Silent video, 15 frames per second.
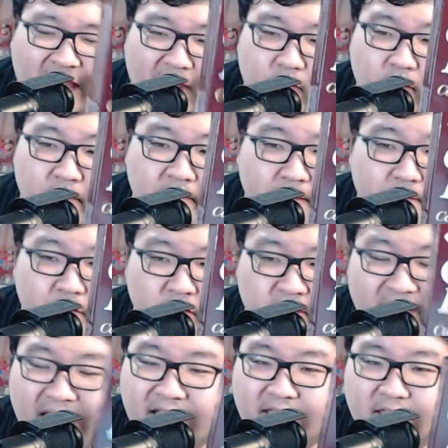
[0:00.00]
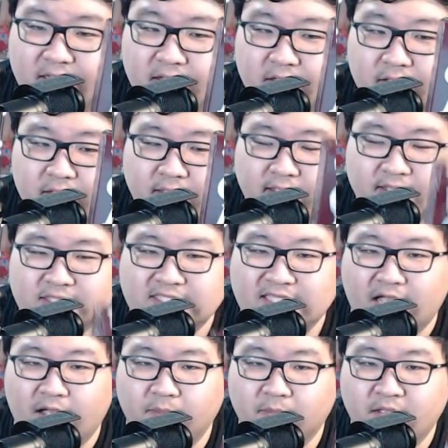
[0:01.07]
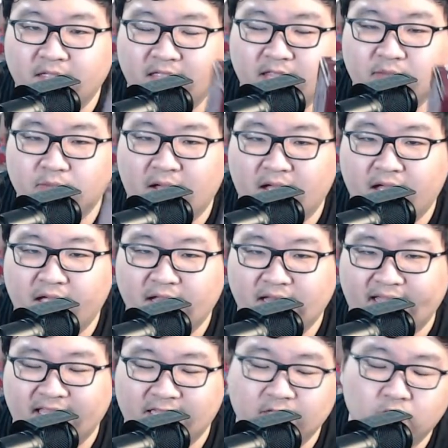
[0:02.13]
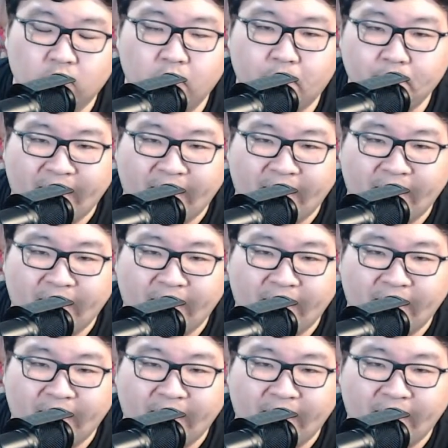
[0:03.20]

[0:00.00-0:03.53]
I remember getting some in my like little